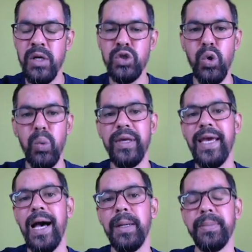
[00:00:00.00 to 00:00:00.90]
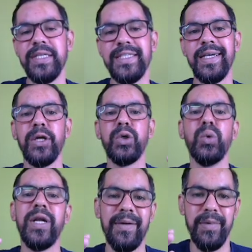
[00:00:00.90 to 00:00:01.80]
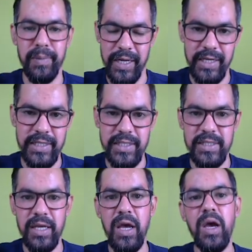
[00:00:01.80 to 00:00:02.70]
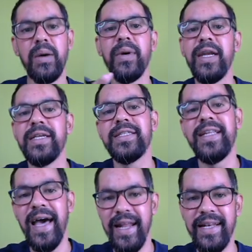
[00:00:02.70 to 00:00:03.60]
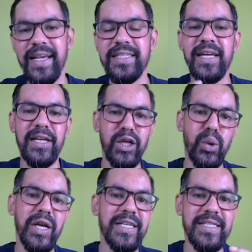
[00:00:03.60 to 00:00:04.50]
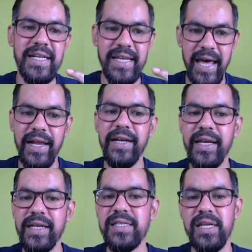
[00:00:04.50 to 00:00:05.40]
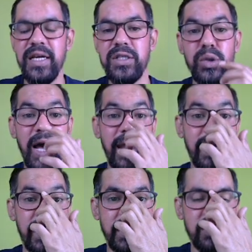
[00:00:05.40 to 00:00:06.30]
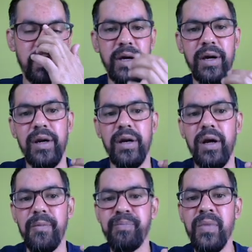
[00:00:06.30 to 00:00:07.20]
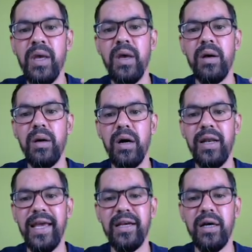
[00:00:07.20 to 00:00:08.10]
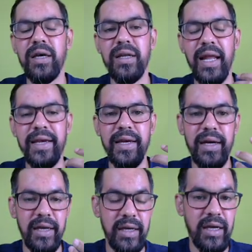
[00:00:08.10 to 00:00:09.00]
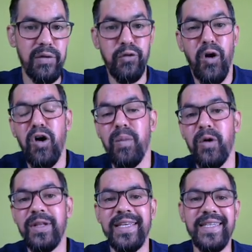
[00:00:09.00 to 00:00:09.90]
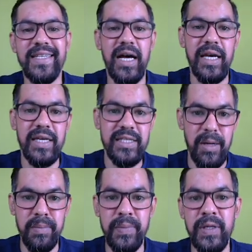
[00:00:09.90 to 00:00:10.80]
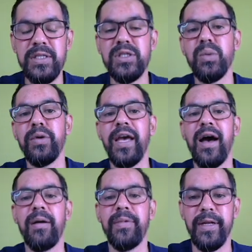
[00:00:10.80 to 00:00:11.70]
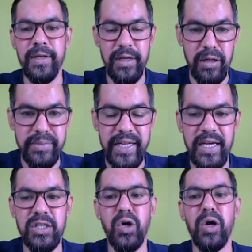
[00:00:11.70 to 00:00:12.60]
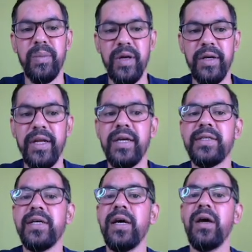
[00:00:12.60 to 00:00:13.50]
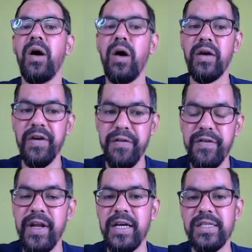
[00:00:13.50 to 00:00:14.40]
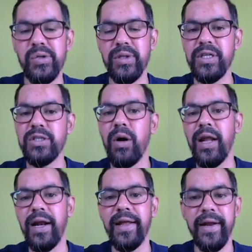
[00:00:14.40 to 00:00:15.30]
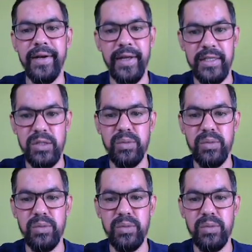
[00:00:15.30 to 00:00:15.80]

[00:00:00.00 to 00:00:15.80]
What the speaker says: so we have basically two type of taxes. One is direct tax, another one is indirect tax. Okay, so direct tax where if you talk about the examples, so we have income tax, corporate tax, or gift tax. So these all are direct taxes